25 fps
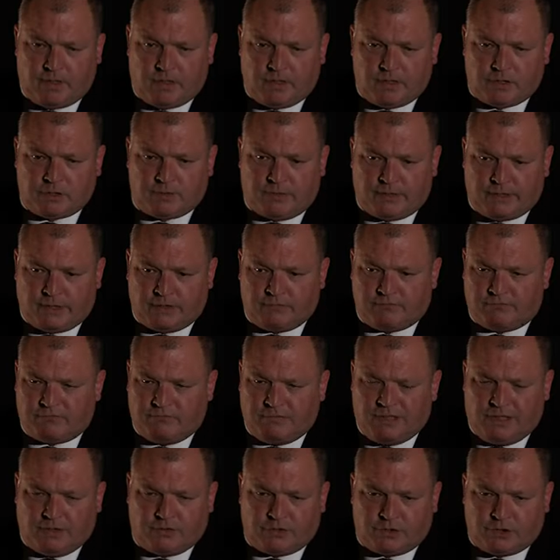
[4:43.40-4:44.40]
So I did
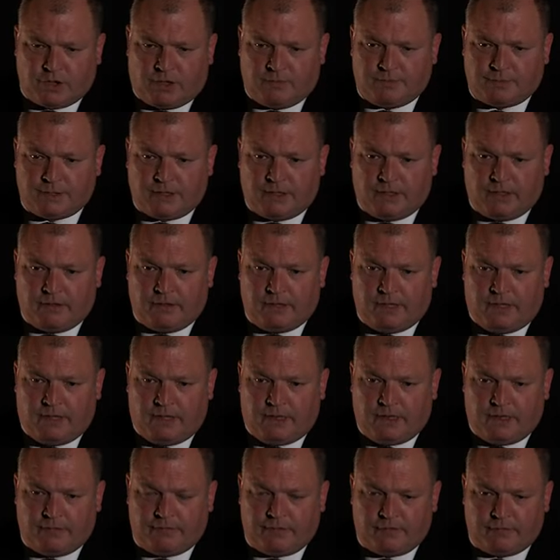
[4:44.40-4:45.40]
little jobs here and
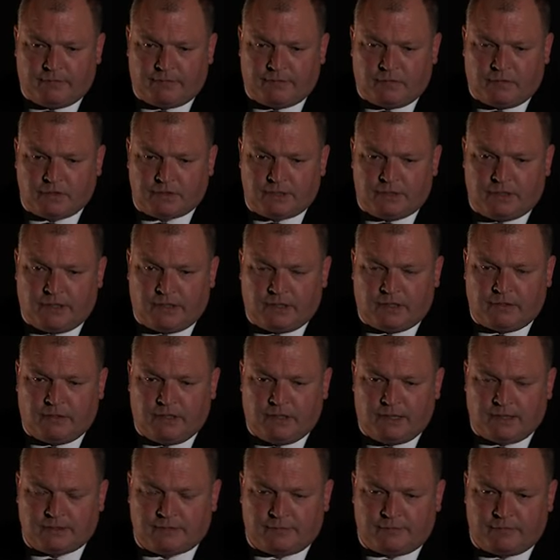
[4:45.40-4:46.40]
there, and then unfortunately then I got a
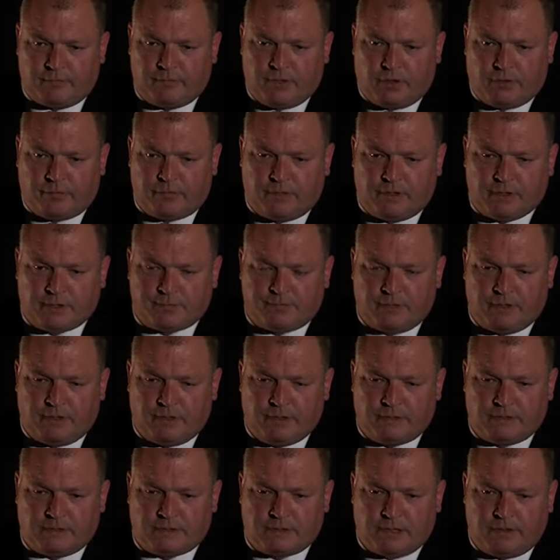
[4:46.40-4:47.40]
letter from North Wales
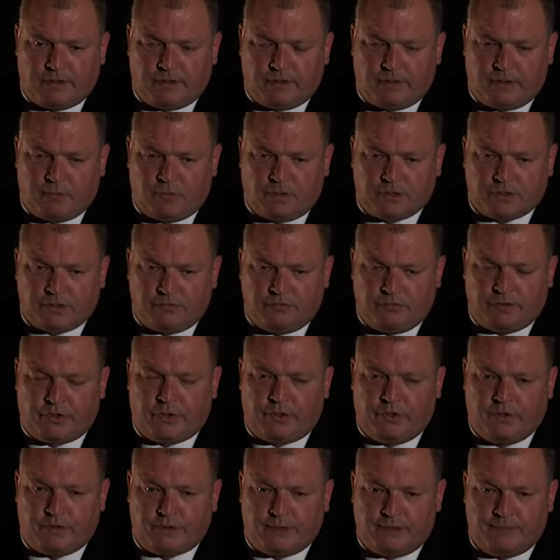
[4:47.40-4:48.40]
Police to say that they wasn't
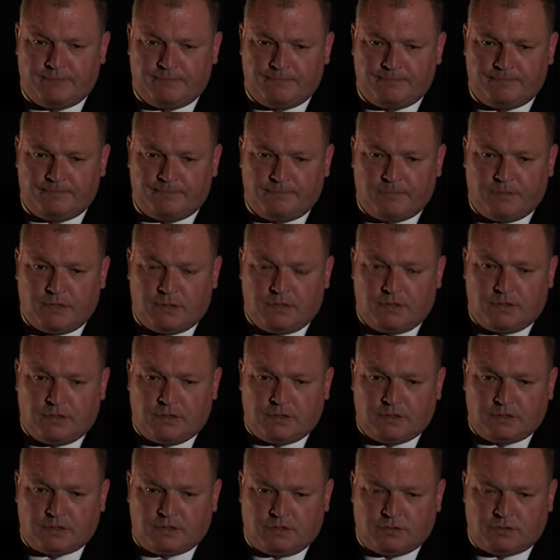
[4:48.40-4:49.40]
recruiting.
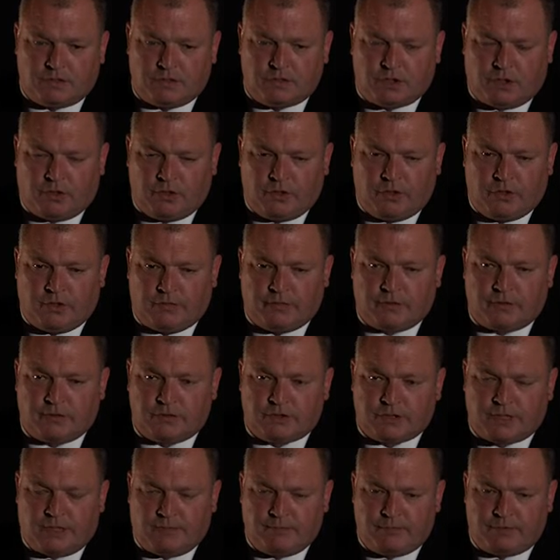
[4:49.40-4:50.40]
So to join another
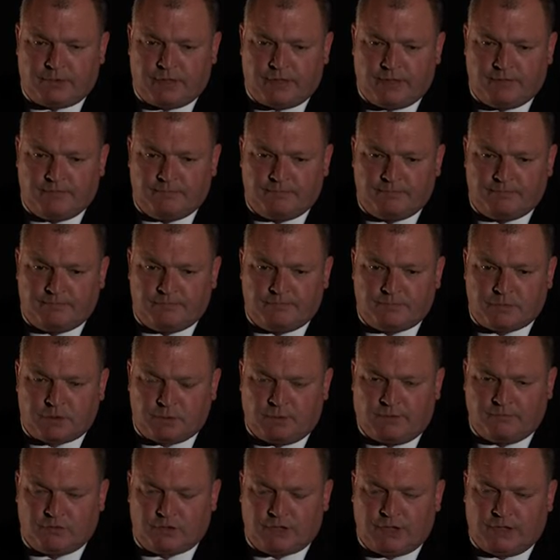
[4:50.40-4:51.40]
constabulary.
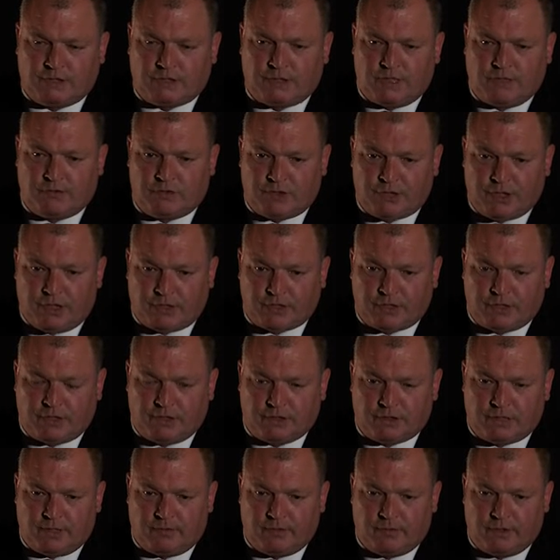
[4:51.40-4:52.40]
So obviously I tried the Cheshire
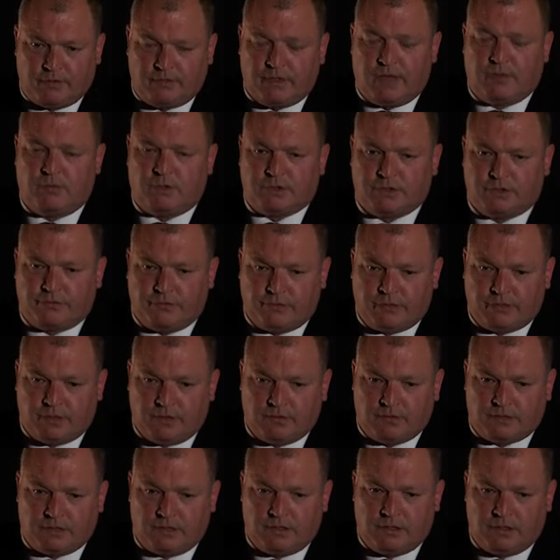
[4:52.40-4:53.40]
Constabulary, they wasn't
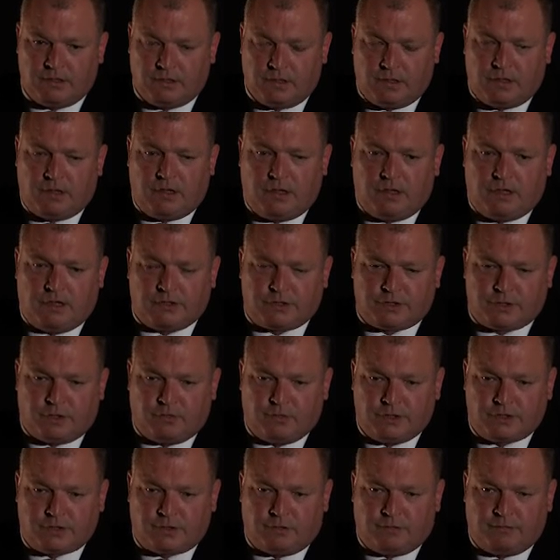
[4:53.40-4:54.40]
recruiting, and so on
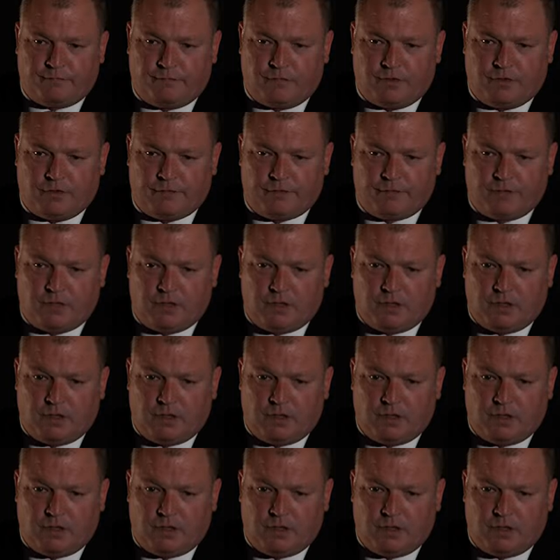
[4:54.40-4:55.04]
and so forth.